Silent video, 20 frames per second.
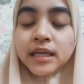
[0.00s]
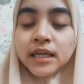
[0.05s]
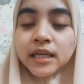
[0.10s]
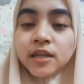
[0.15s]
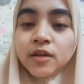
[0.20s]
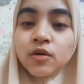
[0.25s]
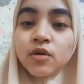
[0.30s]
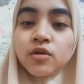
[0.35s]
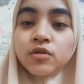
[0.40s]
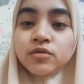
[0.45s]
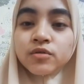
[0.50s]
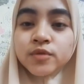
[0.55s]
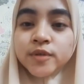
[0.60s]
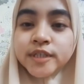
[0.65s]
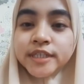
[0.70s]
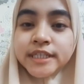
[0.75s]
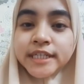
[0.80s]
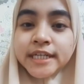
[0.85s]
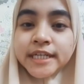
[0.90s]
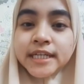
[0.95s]
In
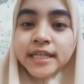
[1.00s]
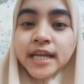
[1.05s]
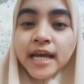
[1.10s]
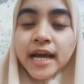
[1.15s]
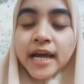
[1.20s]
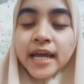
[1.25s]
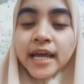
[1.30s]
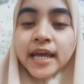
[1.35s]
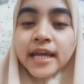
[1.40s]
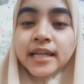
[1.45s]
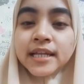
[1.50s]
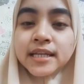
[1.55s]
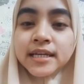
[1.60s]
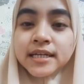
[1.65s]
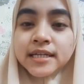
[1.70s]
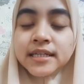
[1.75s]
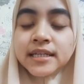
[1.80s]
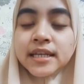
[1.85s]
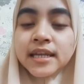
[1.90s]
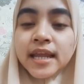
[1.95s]
conclusion, I had
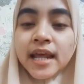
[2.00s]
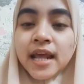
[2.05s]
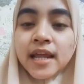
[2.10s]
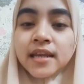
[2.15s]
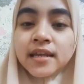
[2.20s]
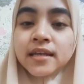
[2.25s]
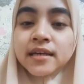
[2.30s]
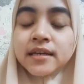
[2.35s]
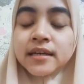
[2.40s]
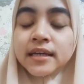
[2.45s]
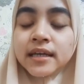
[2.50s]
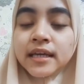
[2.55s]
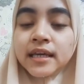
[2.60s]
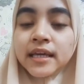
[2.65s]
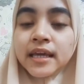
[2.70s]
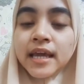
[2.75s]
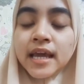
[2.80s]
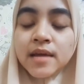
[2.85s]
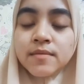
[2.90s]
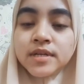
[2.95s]
learned that the
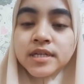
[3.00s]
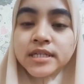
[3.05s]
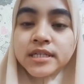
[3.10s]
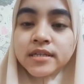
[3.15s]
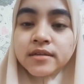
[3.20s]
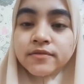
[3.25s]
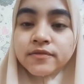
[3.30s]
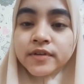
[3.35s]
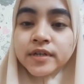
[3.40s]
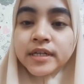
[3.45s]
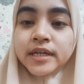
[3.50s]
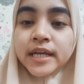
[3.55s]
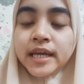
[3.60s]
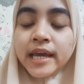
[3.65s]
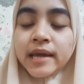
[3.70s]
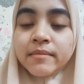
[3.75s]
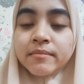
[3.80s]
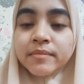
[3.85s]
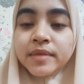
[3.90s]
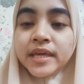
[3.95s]
AM receiver
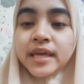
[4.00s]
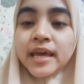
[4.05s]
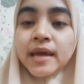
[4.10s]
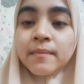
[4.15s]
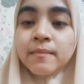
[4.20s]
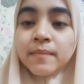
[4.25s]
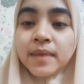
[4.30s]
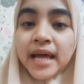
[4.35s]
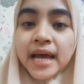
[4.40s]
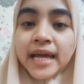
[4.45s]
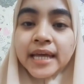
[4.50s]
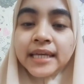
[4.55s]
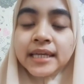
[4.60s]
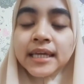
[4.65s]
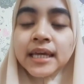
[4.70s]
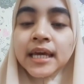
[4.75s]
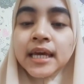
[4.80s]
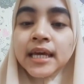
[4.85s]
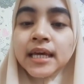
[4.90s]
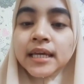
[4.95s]
can be
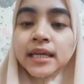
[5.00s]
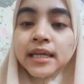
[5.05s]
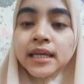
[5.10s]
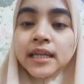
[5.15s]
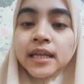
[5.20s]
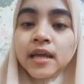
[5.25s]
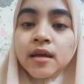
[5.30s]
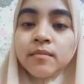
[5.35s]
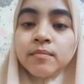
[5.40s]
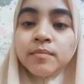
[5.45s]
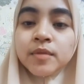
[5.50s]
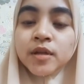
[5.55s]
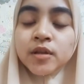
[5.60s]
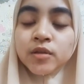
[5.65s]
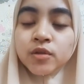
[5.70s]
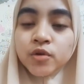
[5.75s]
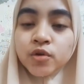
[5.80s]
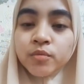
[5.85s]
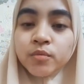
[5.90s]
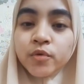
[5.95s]
applied in
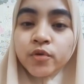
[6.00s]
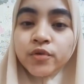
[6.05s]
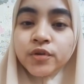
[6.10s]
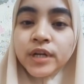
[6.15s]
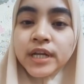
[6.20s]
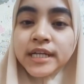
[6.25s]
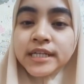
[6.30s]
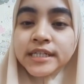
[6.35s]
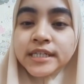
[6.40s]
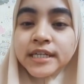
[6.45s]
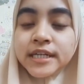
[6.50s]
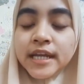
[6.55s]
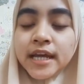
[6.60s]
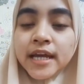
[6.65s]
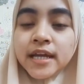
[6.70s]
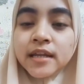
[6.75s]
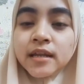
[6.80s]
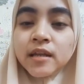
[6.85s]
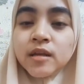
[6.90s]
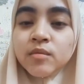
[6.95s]
amplitude modulation
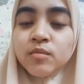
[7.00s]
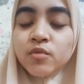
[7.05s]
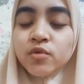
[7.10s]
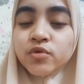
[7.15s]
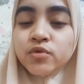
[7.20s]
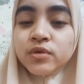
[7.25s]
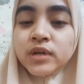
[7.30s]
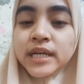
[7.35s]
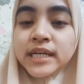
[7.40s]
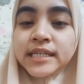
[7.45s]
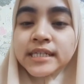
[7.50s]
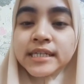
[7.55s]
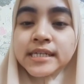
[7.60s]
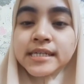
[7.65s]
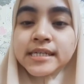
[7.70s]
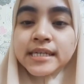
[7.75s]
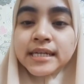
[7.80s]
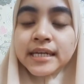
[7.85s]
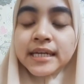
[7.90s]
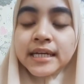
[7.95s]
and
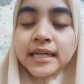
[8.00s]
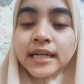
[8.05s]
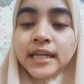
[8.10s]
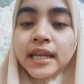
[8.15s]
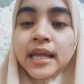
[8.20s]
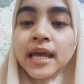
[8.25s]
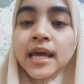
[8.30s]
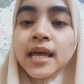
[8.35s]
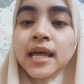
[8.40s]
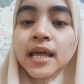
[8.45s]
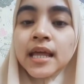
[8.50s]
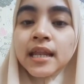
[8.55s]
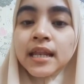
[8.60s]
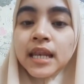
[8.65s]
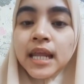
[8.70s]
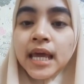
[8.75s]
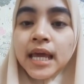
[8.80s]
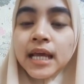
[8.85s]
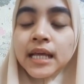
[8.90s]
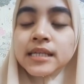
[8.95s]
demodulation circuit.
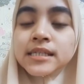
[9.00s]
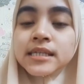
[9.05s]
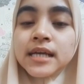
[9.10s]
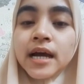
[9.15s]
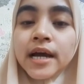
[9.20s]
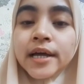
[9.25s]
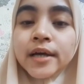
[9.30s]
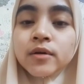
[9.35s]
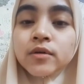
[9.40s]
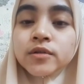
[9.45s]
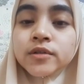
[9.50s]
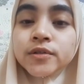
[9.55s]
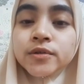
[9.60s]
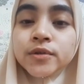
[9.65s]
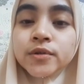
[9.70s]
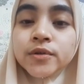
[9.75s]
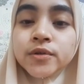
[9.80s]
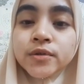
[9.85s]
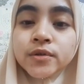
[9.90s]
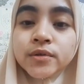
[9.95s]
Next, I
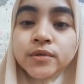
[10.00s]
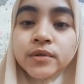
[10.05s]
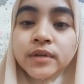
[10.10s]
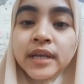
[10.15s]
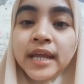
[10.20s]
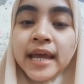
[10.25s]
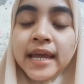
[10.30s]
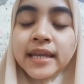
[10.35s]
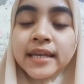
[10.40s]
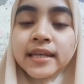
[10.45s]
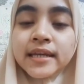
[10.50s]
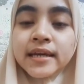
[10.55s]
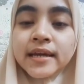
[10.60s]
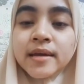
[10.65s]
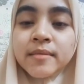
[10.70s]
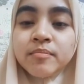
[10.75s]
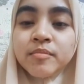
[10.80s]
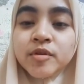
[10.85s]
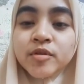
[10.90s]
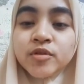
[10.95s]
also know that the
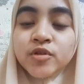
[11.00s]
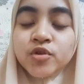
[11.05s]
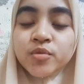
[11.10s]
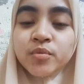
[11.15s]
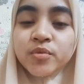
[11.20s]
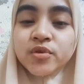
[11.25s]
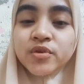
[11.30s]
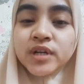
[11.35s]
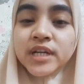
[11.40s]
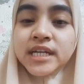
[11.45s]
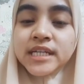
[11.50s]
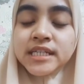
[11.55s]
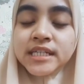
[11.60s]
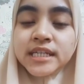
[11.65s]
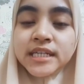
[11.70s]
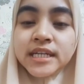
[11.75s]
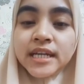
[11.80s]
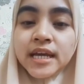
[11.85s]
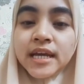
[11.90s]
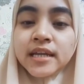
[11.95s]
amplitude
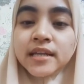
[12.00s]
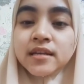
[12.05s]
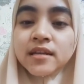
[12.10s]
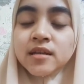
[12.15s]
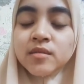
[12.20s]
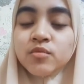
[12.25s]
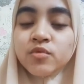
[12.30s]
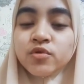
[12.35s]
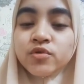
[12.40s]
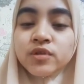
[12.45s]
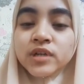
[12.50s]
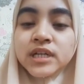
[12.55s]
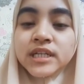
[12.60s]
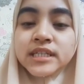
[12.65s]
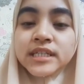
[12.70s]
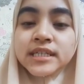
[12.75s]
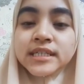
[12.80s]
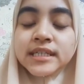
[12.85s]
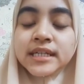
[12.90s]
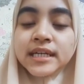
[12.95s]
modulation and
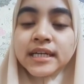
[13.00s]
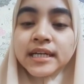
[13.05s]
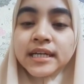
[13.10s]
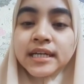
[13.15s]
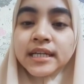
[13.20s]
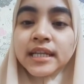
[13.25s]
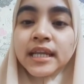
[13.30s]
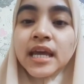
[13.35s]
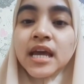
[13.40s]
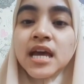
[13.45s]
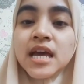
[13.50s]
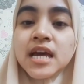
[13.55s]
demodulation circuit